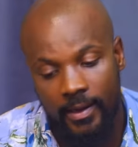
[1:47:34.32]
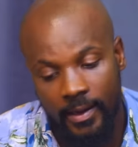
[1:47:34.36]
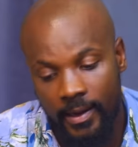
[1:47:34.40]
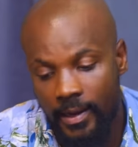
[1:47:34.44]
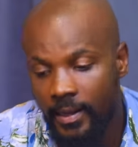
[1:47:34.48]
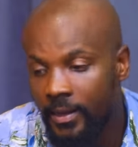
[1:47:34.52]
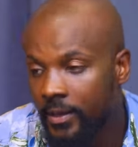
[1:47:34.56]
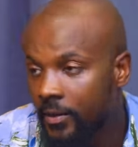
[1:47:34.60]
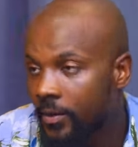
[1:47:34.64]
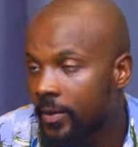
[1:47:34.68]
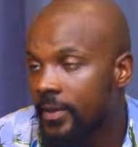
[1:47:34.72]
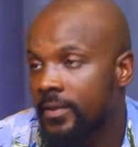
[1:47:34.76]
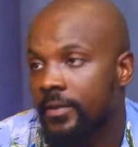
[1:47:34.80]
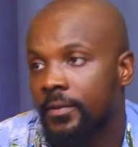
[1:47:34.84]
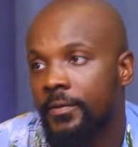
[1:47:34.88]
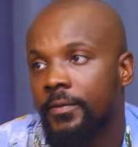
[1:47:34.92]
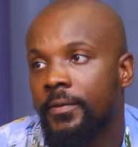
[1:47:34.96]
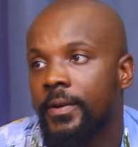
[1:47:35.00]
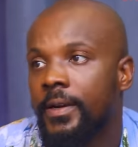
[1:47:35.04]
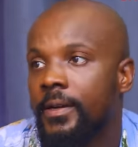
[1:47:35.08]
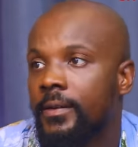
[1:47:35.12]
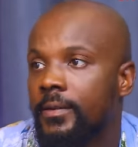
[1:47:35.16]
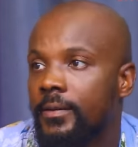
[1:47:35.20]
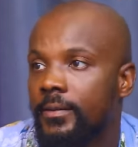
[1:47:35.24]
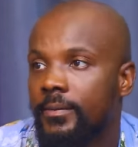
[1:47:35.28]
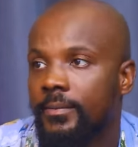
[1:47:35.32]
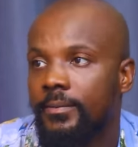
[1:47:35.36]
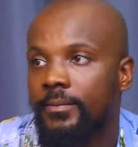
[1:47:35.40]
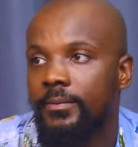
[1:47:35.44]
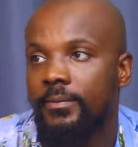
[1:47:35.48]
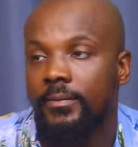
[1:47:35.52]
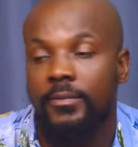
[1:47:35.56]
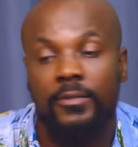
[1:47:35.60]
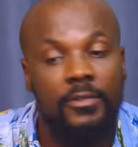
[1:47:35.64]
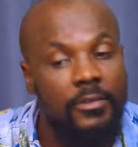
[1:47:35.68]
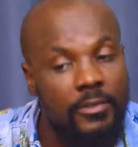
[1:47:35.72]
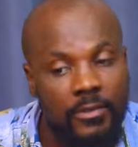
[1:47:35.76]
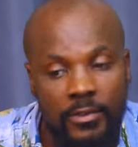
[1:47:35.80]
I like you as a friend,
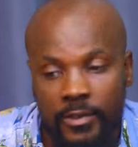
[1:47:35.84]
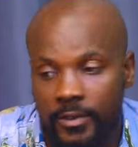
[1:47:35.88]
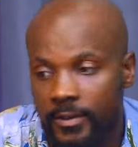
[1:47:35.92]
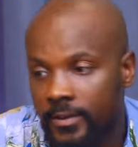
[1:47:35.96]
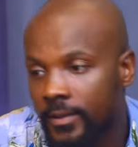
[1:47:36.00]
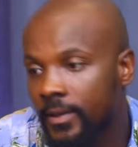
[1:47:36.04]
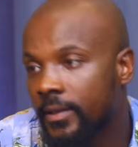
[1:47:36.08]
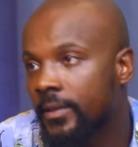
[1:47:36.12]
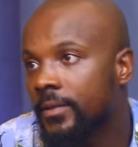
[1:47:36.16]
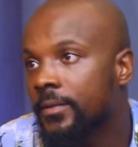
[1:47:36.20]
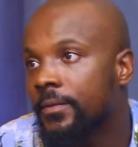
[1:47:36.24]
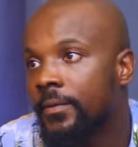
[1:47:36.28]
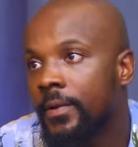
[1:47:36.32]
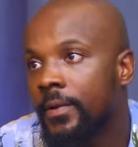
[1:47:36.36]
just as